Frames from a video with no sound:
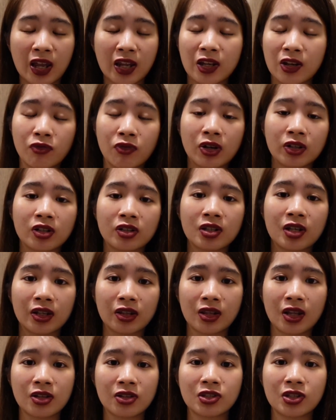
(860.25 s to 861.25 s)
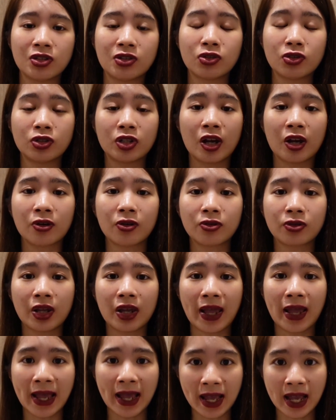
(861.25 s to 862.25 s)
and they'd rather take things into their own
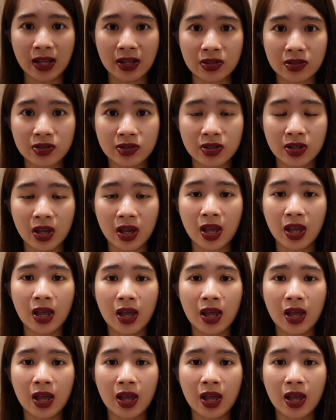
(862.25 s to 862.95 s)
hands.